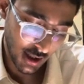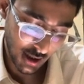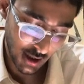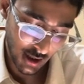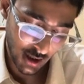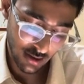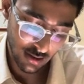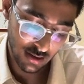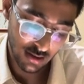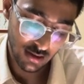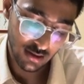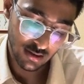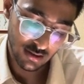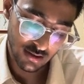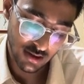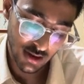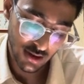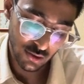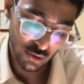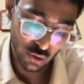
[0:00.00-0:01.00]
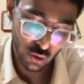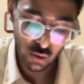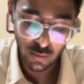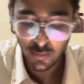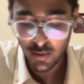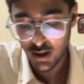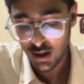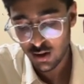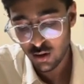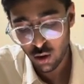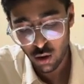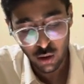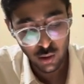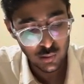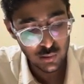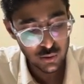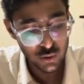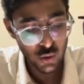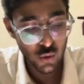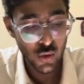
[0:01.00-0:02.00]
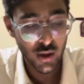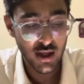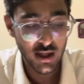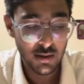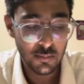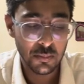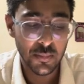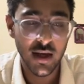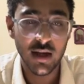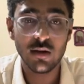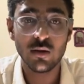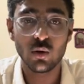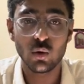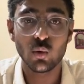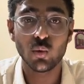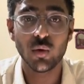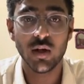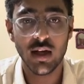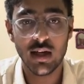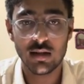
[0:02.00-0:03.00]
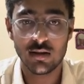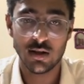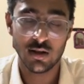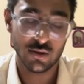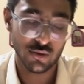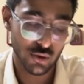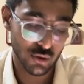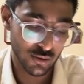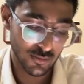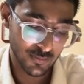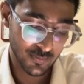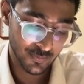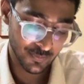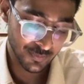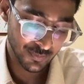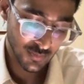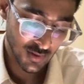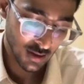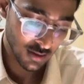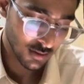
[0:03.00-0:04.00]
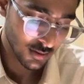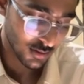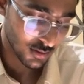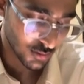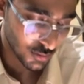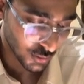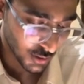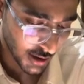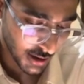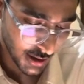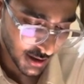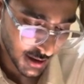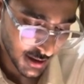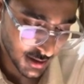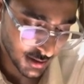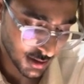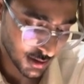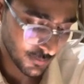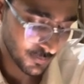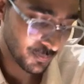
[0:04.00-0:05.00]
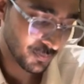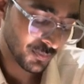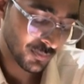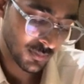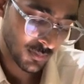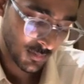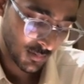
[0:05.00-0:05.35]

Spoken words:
syndrome and also in men 2A syndrome. Okay, guys. So